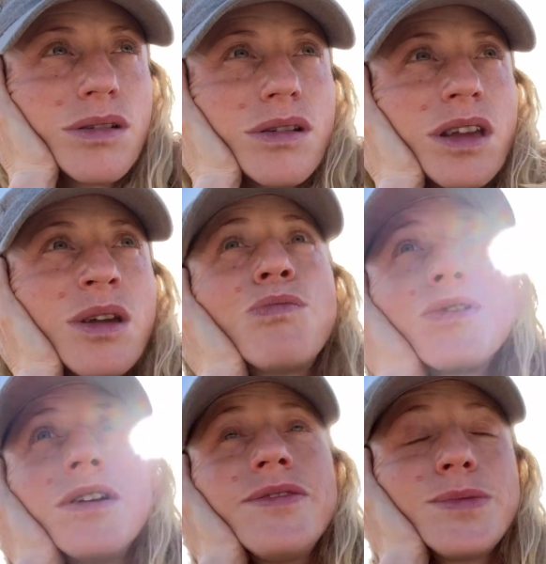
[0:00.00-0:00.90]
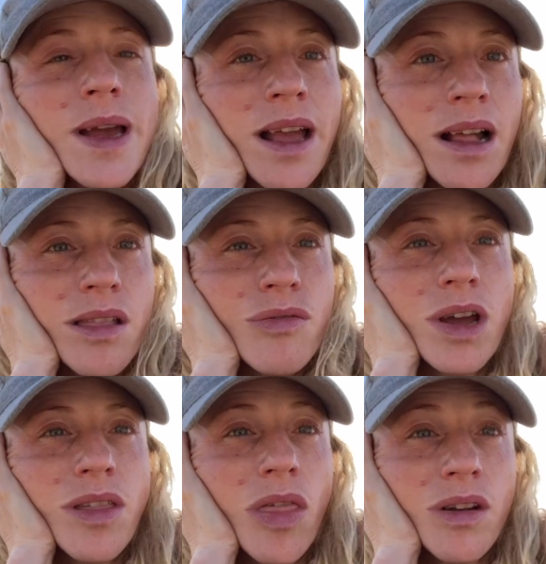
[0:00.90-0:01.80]
improves my health
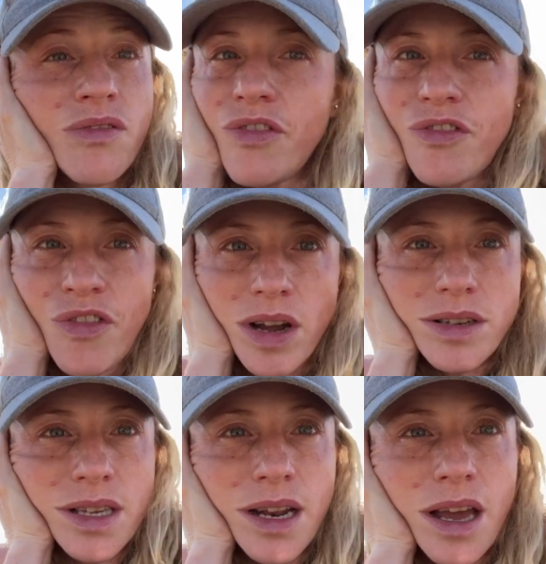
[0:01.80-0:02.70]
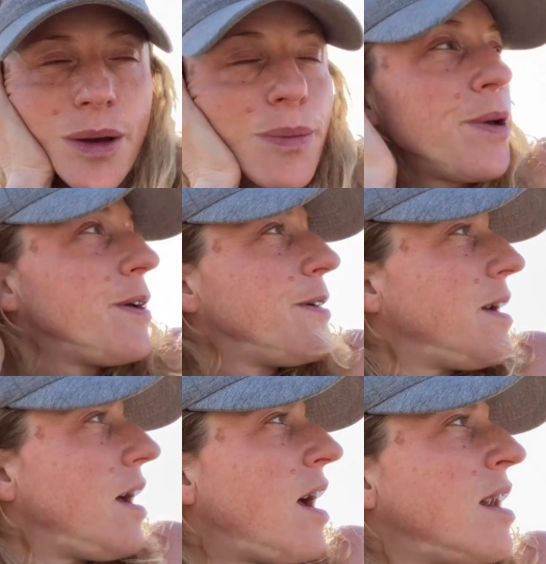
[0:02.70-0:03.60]
rather than fucks it up.
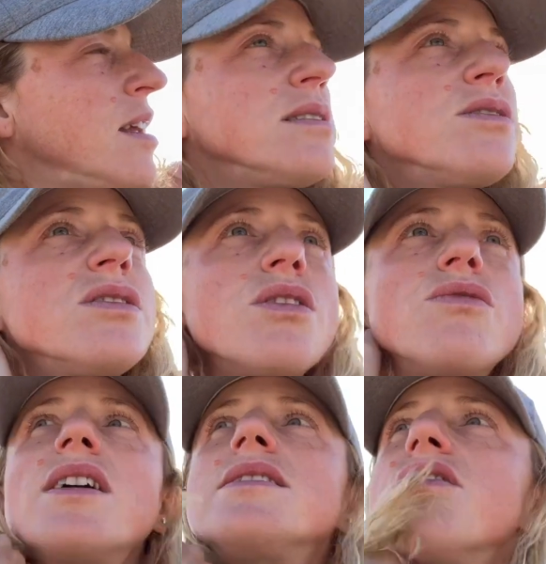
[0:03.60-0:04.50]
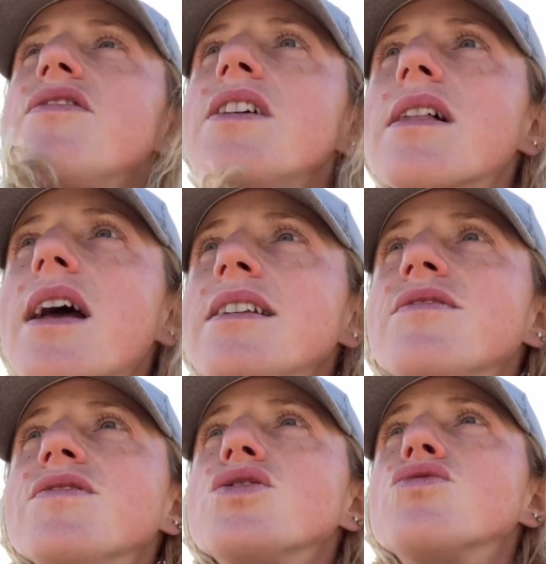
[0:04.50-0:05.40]
And it's just so nice to feel kind
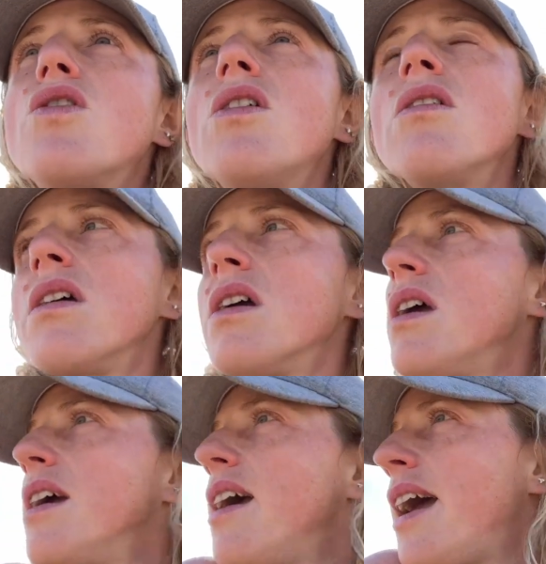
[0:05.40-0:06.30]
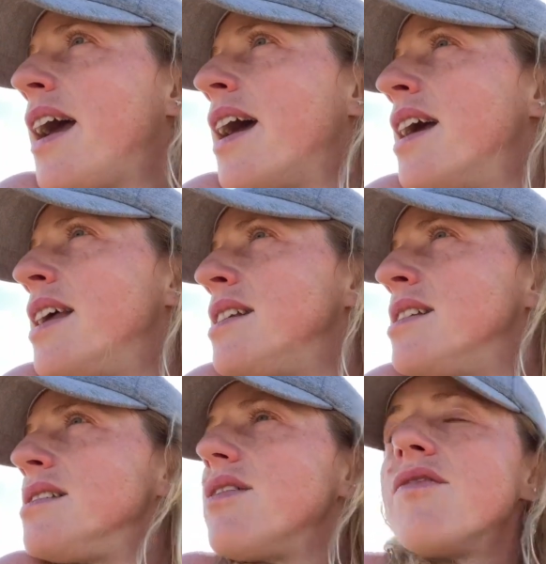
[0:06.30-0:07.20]
of strong
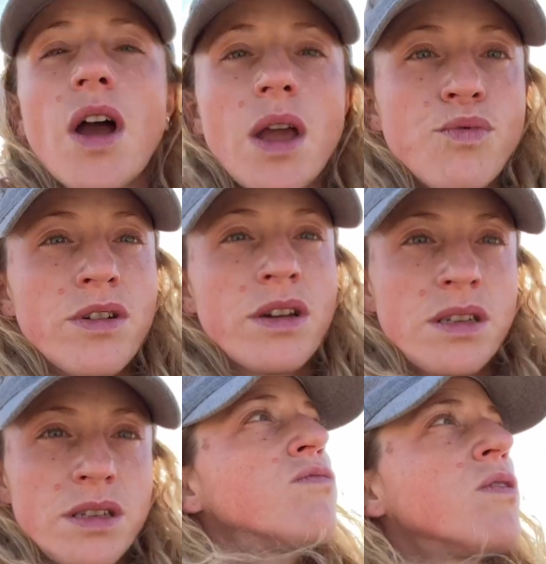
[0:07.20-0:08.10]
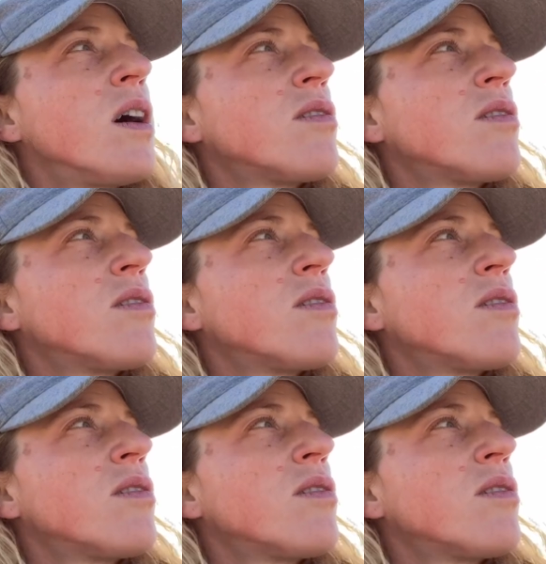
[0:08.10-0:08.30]
and vibrant rather